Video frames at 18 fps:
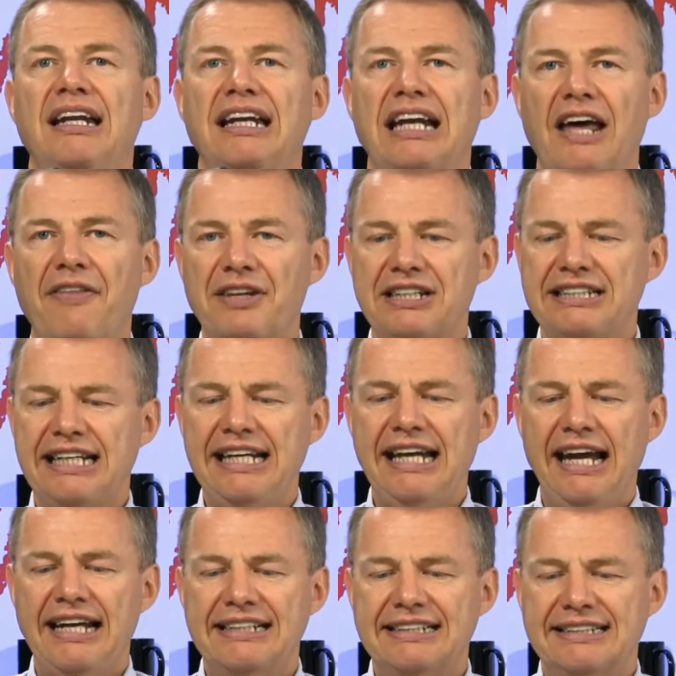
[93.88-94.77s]
Now, the
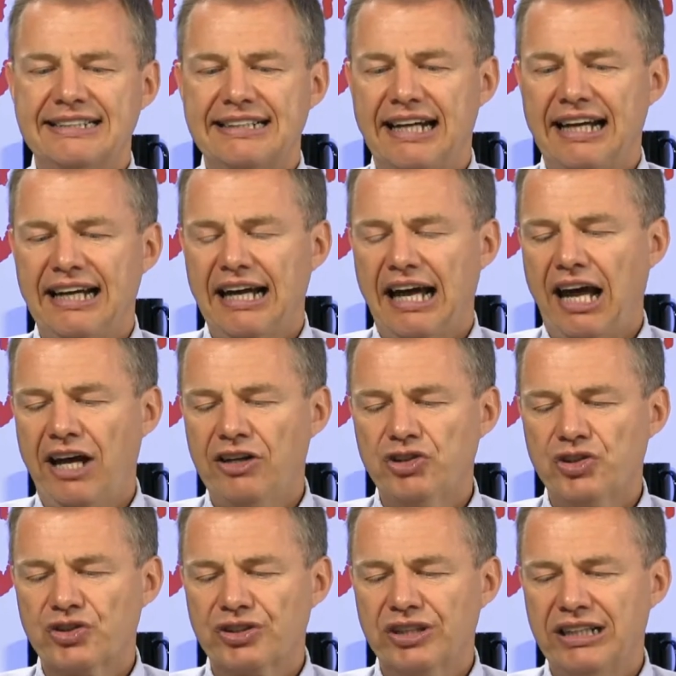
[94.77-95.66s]

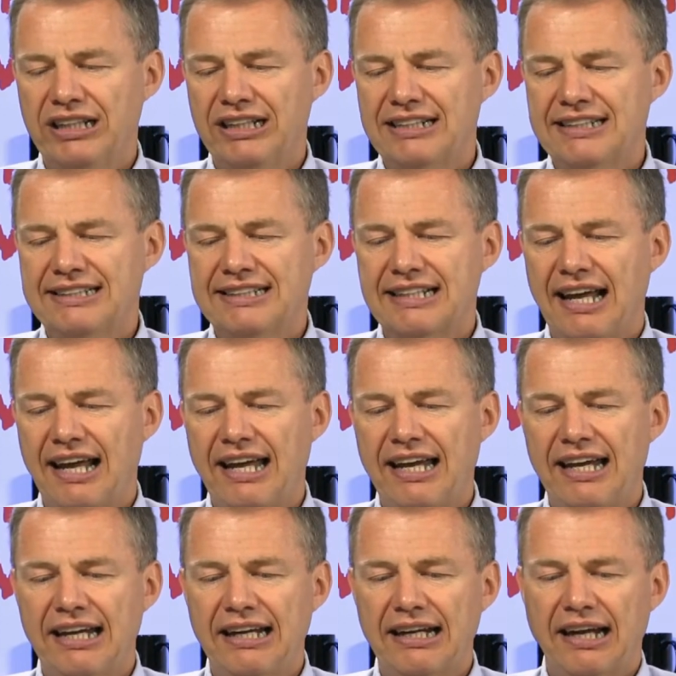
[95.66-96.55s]
D800 is
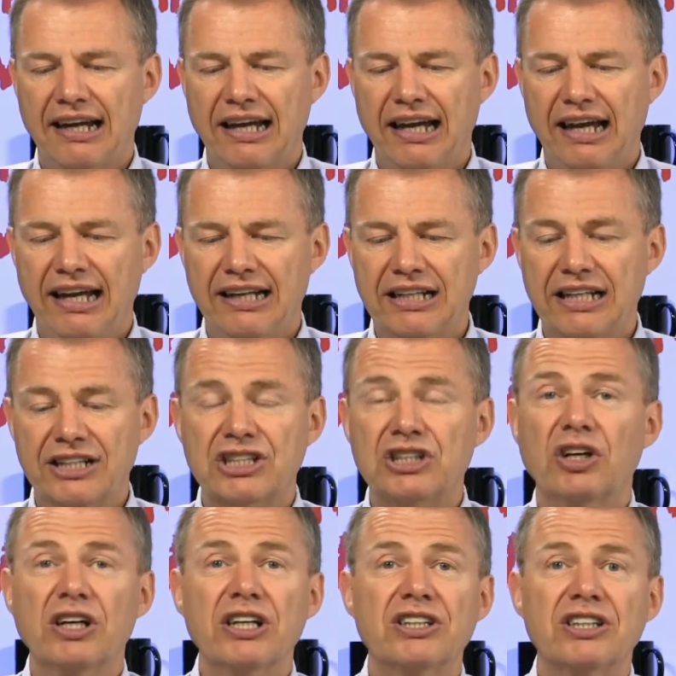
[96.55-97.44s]

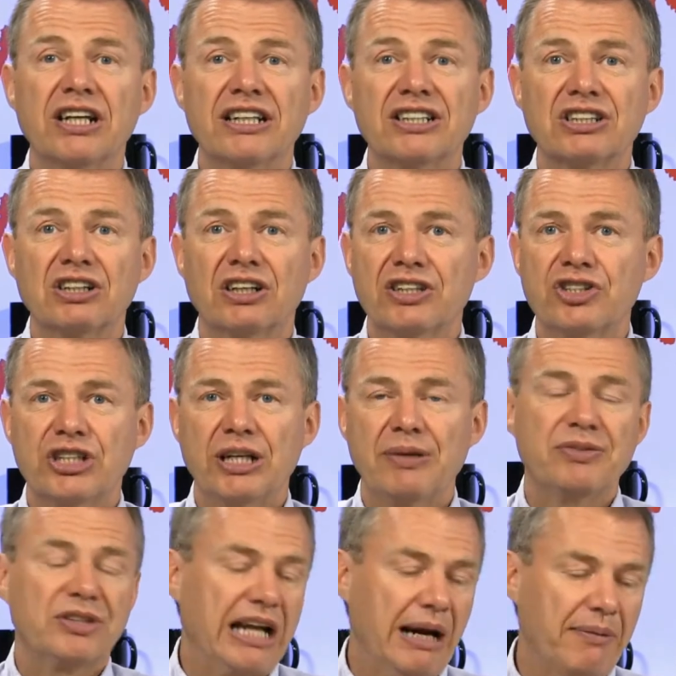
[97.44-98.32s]
it's not a
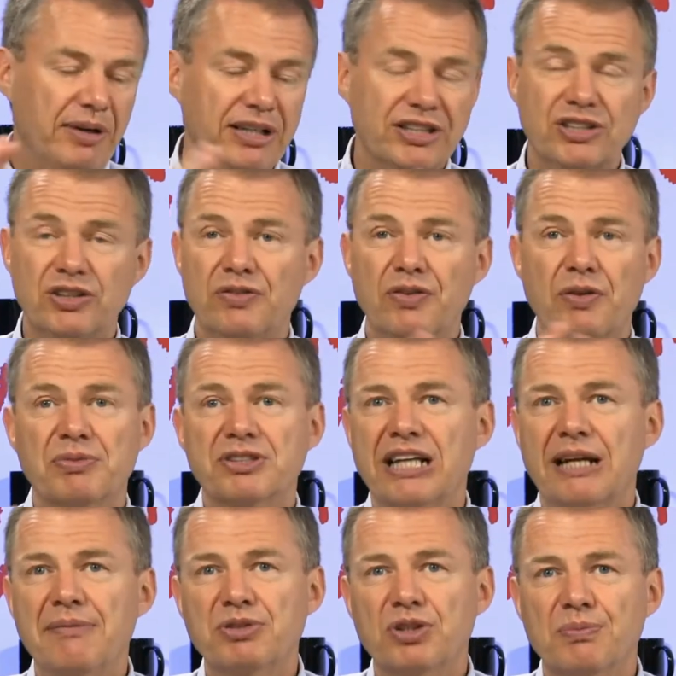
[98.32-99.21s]
cheap camera. It's sort of the
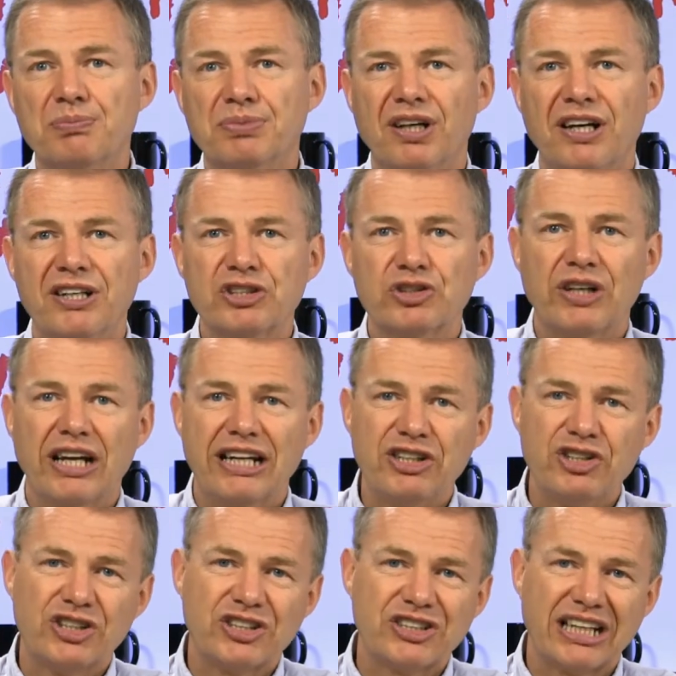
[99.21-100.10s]
same sort of price
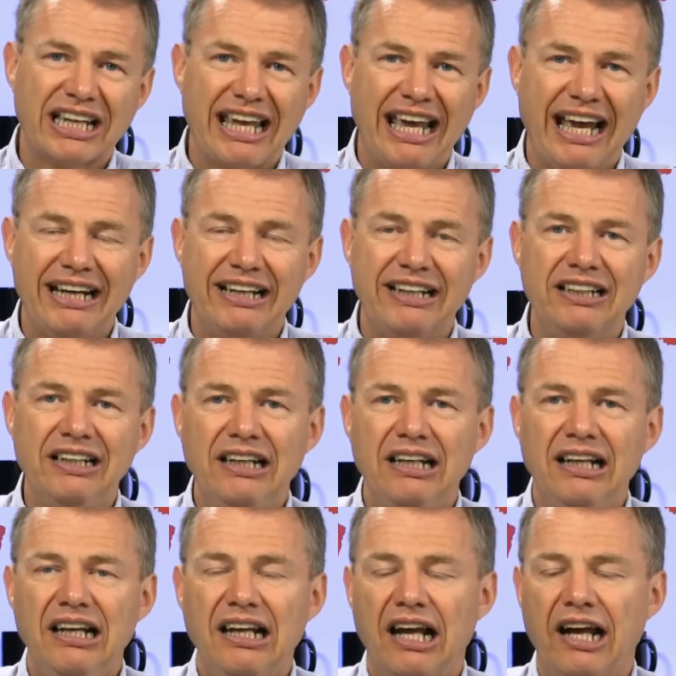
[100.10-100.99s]
range as the Canon
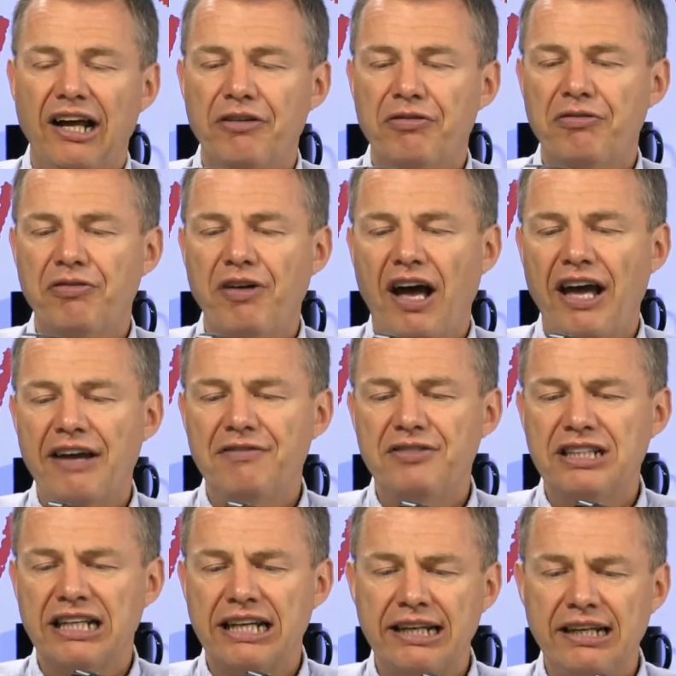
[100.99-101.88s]

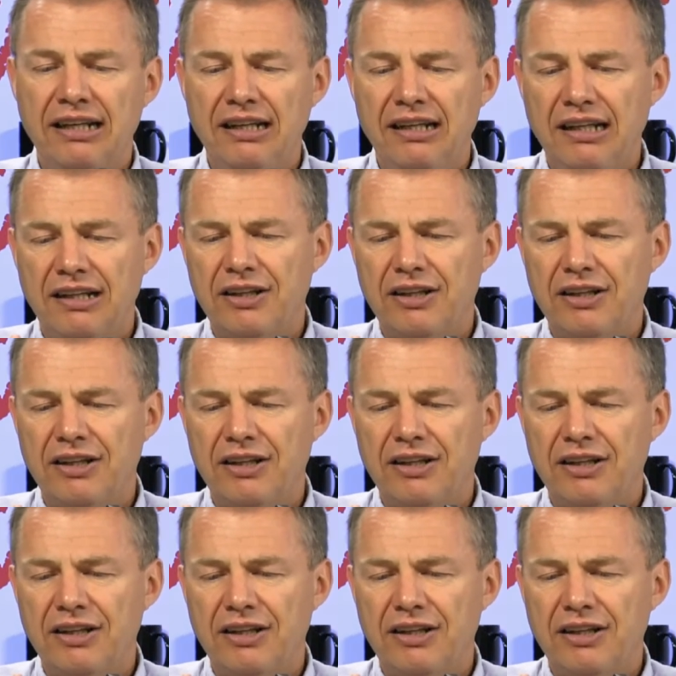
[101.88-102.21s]
5D.